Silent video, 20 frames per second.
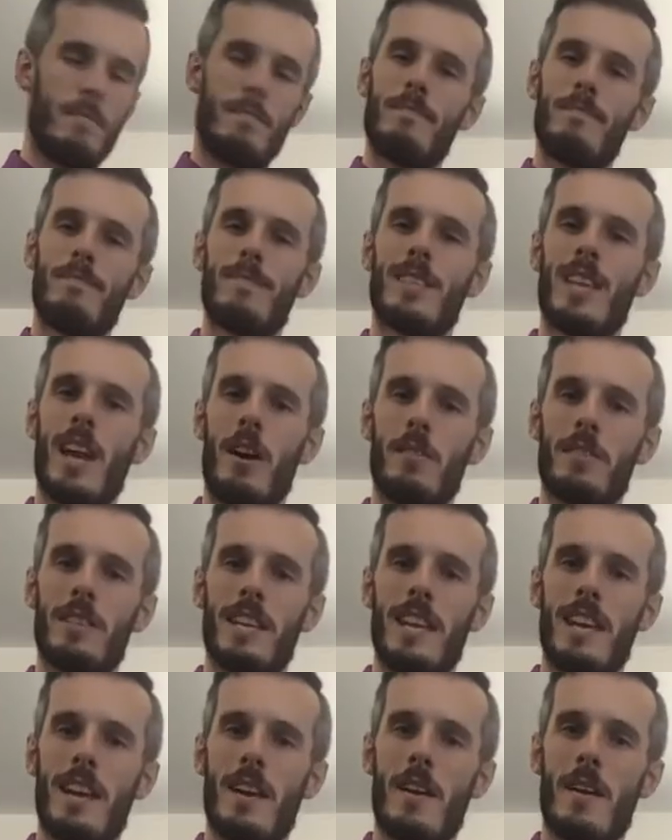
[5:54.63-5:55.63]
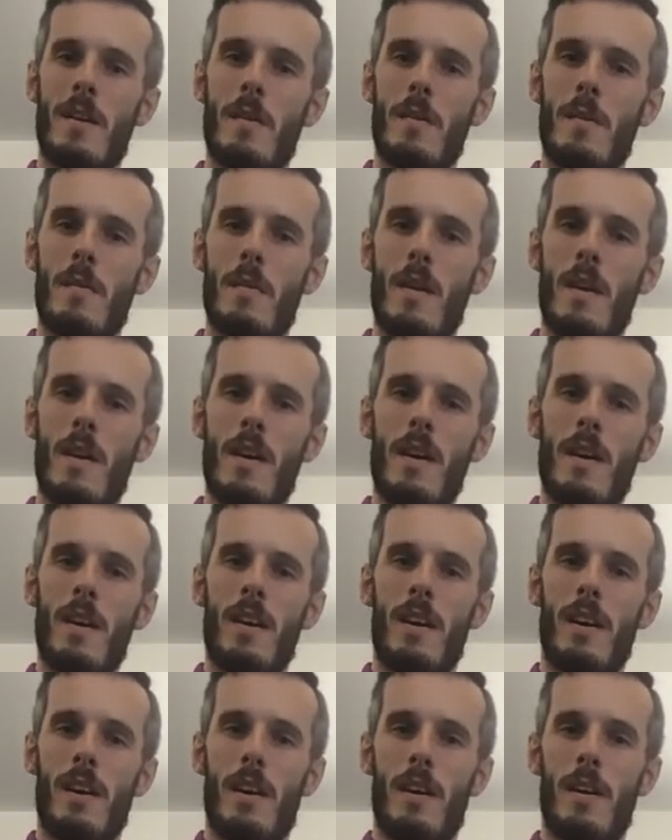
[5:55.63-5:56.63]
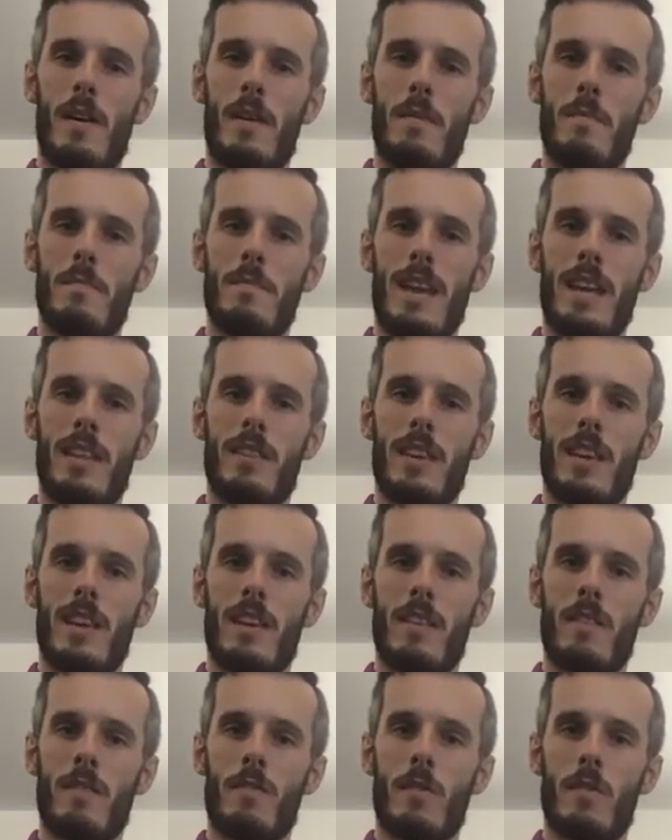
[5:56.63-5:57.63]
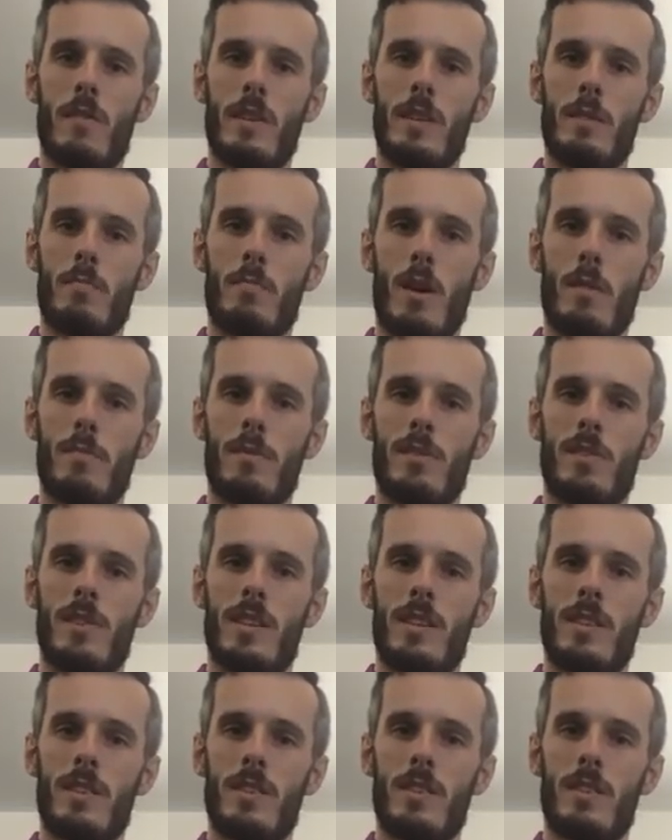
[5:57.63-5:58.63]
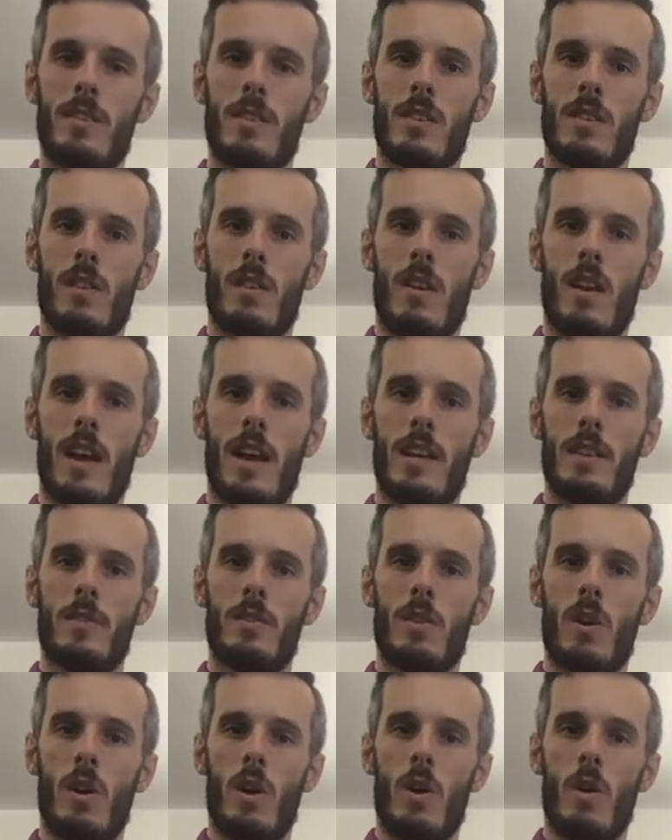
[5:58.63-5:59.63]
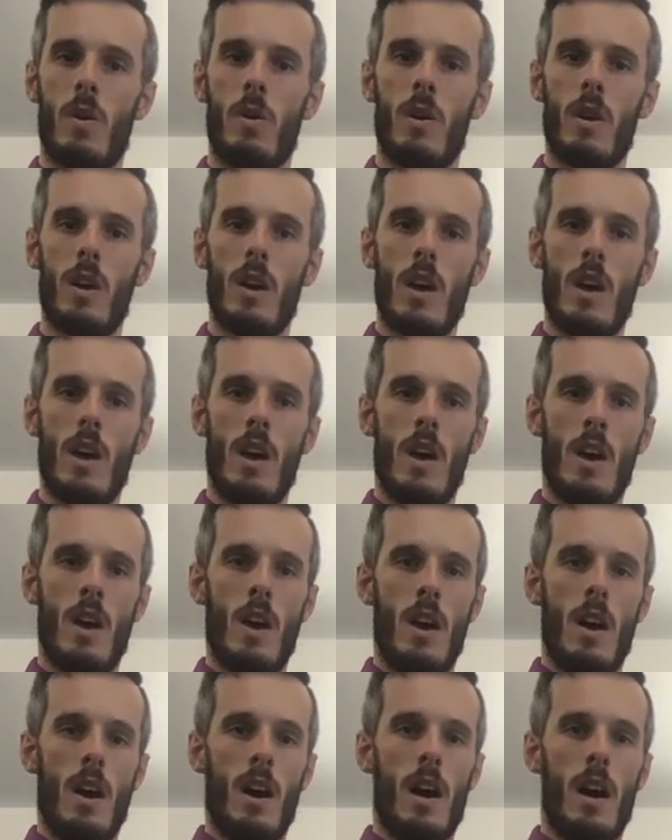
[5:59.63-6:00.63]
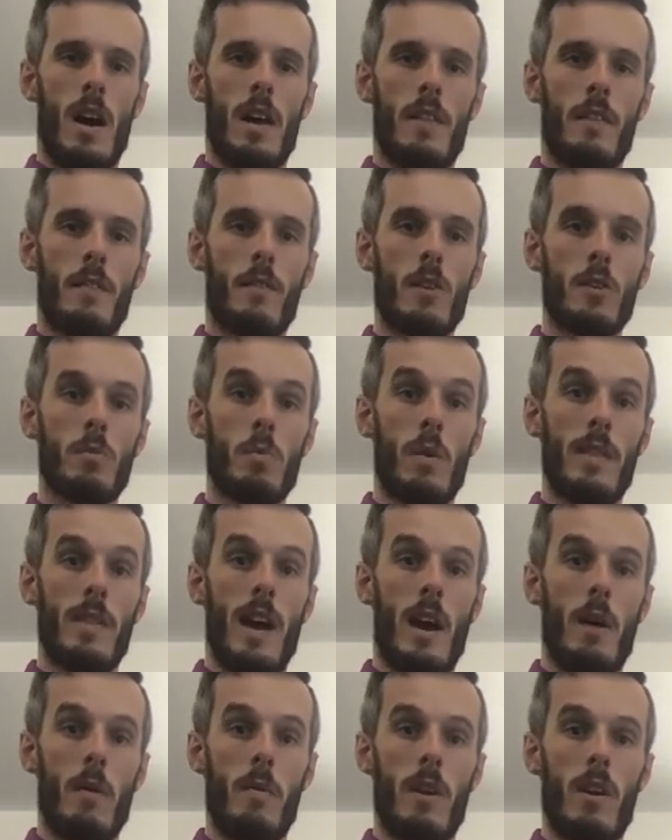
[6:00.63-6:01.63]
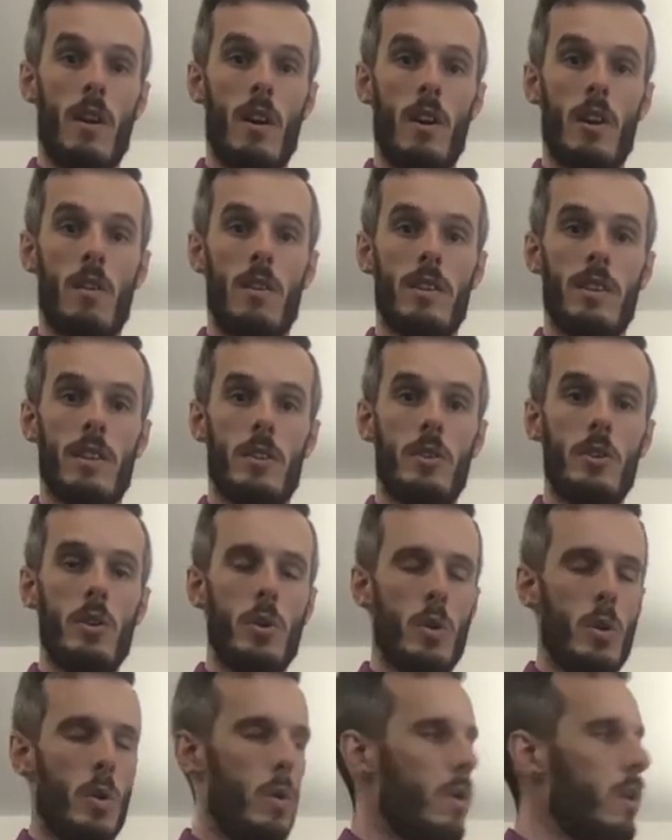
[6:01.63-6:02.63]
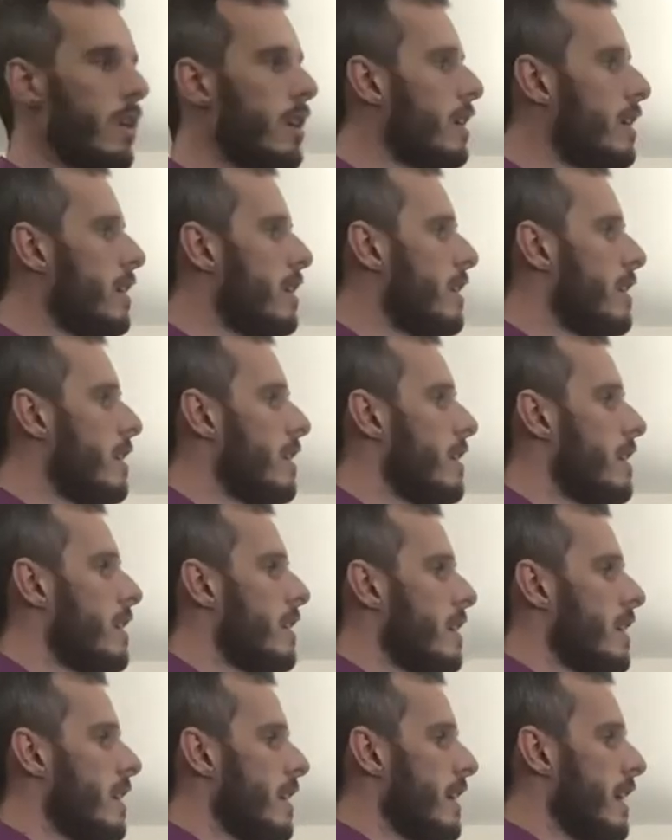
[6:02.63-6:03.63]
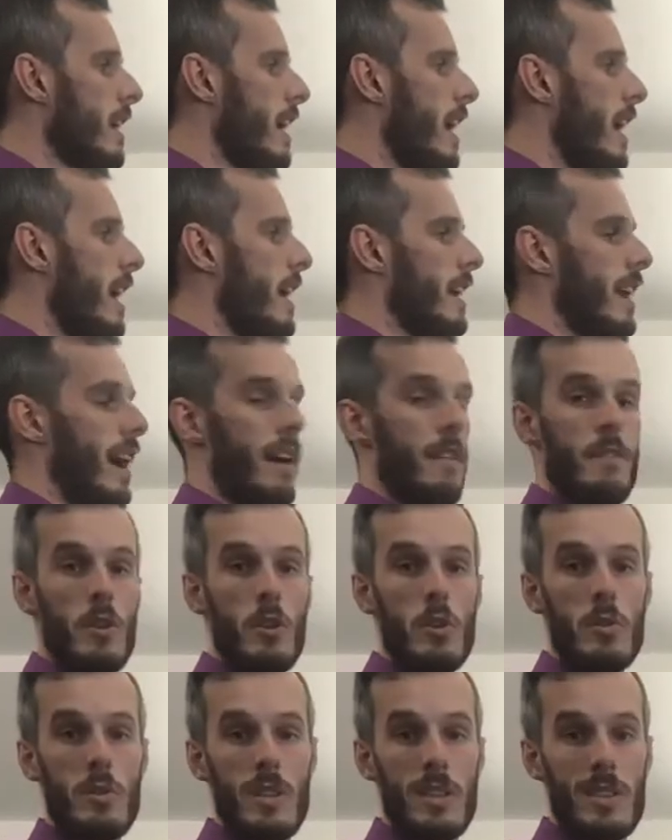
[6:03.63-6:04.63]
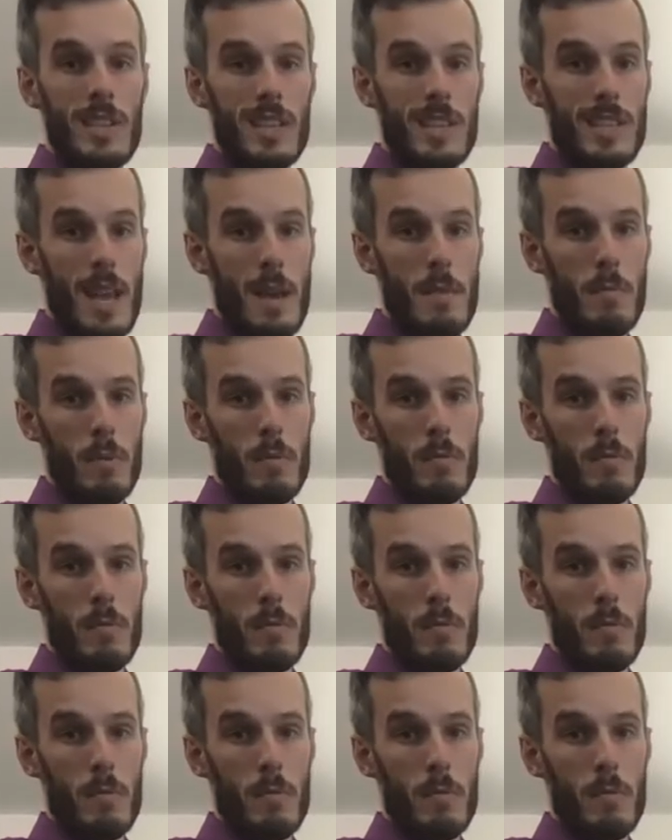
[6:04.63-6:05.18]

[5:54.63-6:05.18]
skeleton here mainly for these purposes. All right, so the first one that we are going to do, and I've used this example